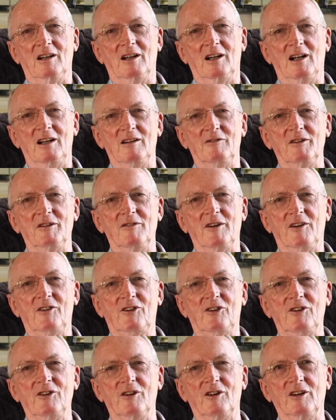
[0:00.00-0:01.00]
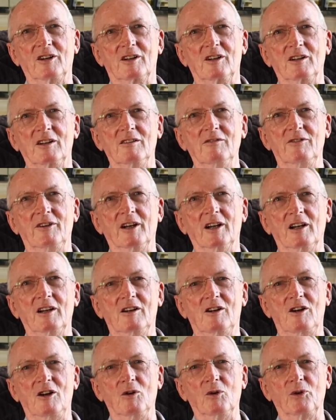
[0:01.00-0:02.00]
I live in West Norriton, very
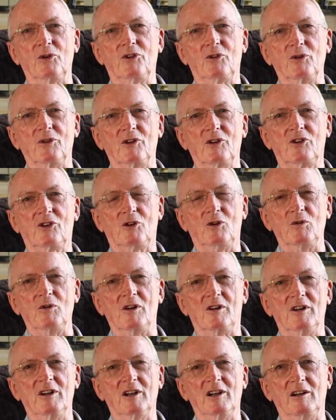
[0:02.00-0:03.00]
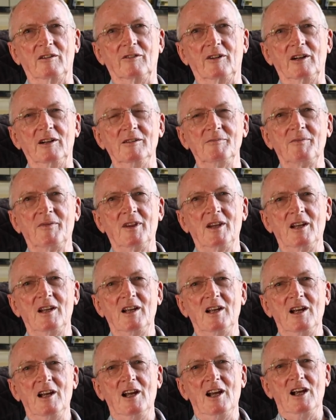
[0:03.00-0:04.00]
close to the Schuylkill River.
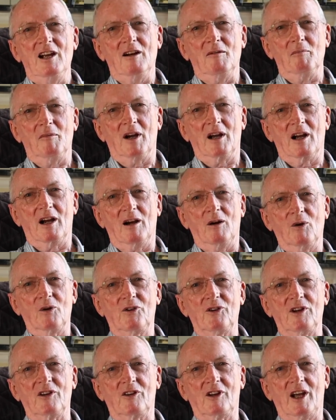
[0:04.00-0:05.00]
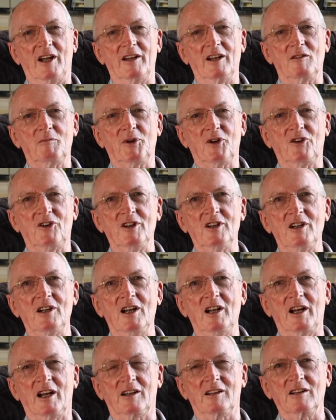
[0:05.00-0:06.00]
My house is 100%
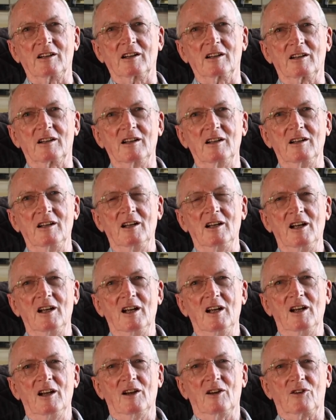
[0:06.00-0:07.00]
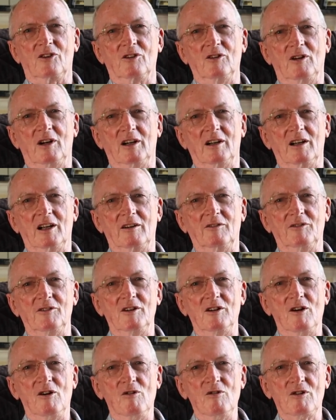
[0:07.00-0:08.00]
electric, so I have
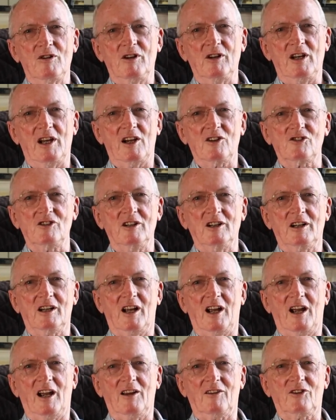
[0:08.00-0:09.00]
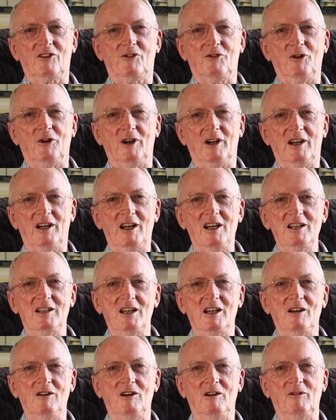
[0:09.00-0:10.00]
no natural gas for
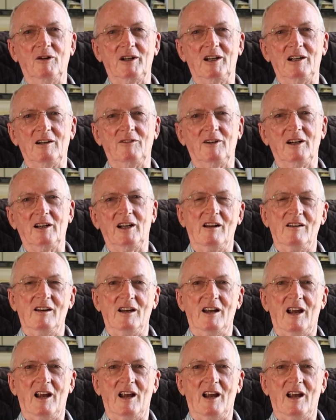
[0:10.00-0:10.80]
heating or whatever.